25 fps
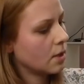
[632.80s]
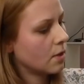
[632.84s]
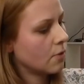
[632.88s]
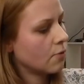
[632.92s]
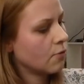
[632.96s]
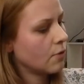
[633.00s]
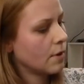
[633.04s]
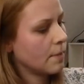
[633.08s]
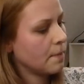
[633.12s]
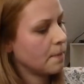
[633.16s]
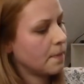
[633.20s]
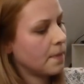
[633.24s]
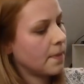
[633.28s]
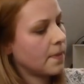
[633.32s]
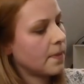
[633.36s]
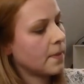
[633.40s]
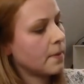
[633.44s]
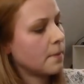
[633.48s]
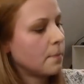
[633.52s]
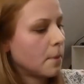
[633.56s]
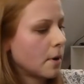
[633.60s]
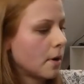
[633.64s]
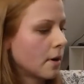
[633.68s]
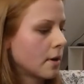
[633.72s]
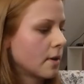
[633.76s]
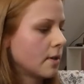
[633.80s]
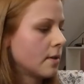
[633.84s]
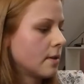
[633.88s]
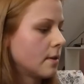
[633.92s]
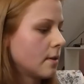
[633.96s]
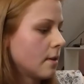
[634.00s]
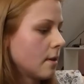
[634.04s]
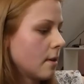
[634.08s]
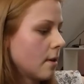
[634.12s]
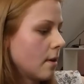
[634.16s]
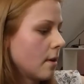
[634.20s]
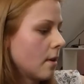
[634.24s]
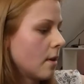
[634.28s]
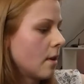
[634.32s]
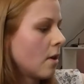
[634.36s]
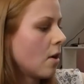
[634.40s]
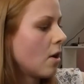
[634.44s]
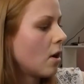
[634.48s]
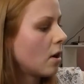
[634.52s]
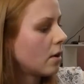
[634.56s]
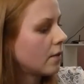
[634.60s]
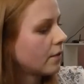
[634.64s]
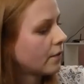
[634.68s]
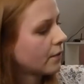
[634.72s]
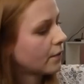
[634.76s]
ripped the pockets
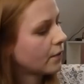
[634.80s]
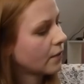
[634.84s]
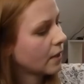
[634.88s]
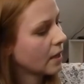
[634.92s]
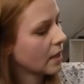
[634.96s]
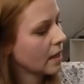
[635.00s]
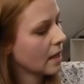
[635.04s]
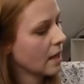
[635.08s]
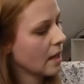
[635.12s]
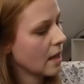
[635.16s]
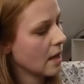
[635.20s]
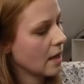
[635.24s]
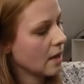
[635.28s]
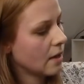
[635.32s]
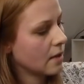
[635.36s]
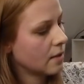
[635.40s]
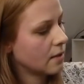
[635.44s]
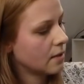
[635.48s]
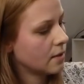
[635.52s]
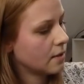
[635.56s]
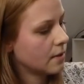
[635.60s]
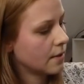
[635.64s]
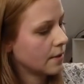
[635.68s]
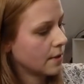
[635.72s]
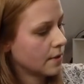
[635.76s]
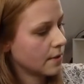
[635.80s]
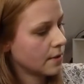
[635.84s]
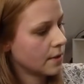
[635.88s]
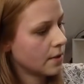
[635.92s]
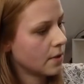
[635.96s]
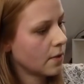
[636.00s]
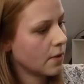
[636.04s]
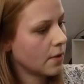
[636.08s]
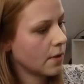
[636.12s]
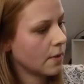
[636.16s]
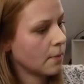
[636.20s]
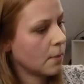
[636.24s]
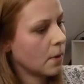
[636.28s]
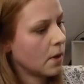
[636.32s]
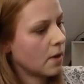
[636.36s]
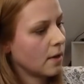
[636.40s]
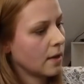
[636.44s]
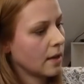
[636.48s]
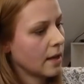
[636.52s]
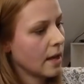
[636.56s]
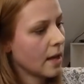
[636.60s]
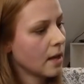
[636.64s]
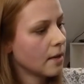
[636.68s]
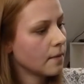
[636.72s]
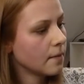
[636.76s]
off and sewed them on
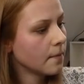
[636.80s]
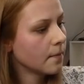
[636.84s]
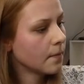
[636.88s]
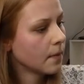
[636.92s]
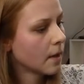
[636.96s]
again,